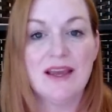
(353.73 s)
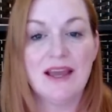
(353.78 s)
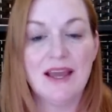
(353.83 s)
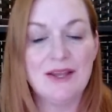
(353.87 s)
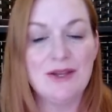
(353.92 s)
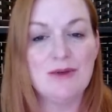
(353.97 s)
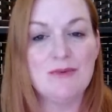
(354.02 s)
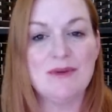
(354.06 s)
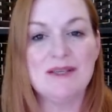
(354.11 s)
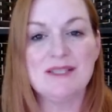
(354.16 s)

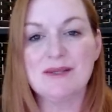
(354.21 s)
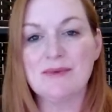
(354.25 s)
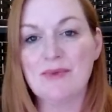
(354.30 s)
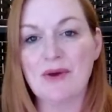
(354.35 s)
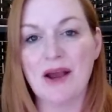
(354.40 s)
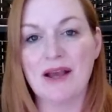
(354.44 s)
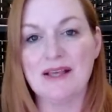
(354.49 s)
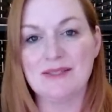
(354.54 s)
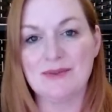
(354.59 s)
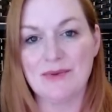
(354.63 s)
And you'd be
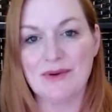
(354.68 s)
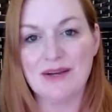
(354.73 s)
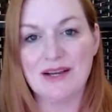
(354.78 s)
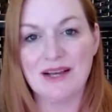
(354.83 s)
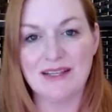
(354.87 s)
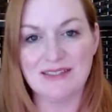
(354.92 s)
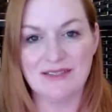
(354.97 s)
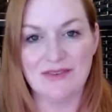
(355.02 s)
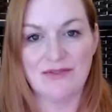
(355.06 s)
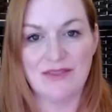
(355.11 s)
surprised at what
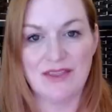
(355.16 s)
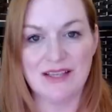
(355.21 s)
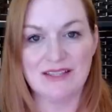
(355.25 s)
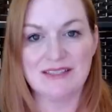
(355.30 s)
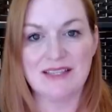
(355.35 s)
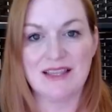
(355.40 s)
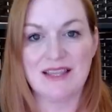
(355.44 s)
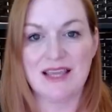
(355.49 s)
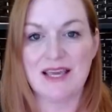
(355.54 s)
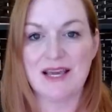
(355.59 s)
kinds of things
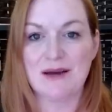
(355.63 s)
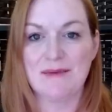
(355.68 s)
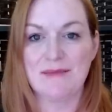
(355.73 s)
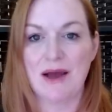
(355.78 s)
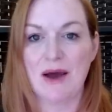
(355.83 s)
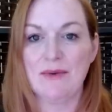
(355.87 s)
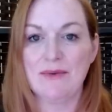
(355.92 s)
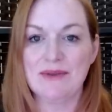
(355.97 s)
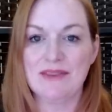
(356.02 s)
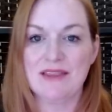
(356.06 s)
that they come
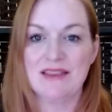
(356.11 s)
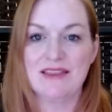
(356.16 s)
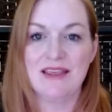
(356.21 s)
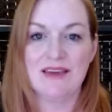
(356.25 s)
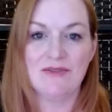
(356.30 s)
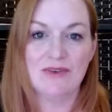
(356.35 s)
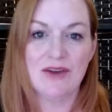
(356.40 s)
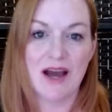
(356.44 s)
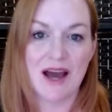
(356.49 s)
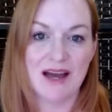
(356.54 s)
out with that
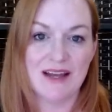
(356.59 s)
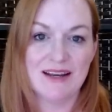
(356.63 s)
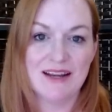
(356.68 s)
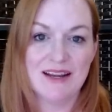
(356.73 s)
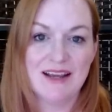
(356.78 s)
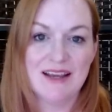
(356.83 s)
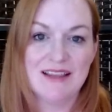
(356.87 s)
they've got